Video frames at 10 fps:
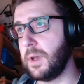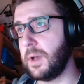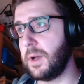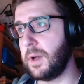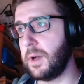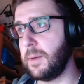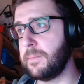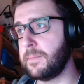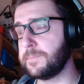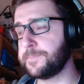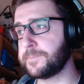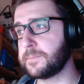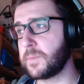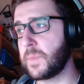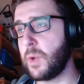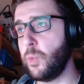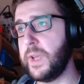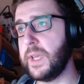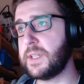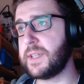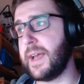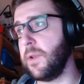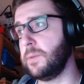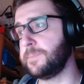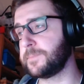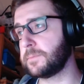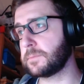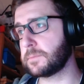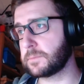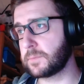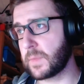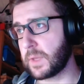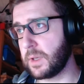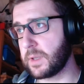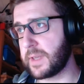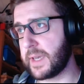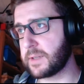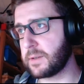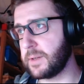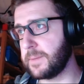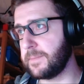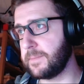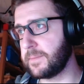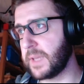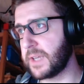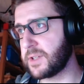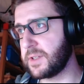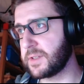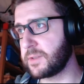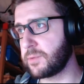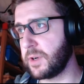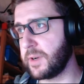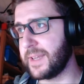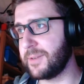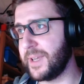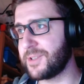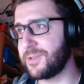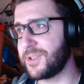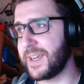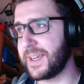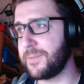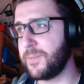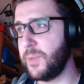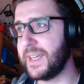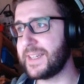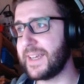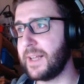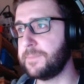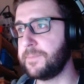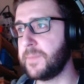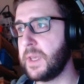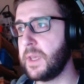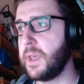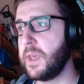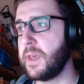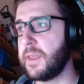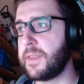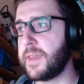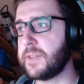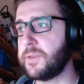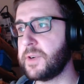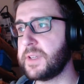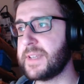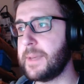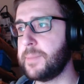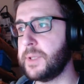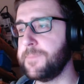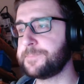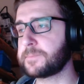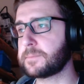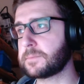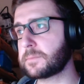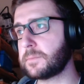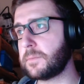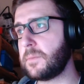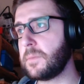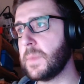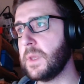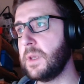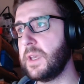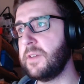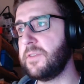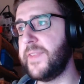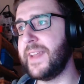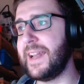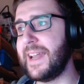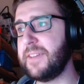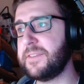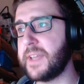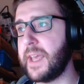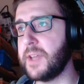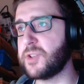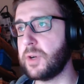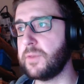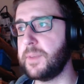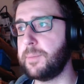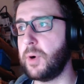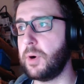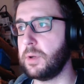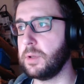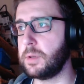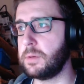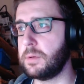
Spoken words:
one? We can tell that, actually this is the wrong edge to check. We can tell that, for example, if the left edge of the ball,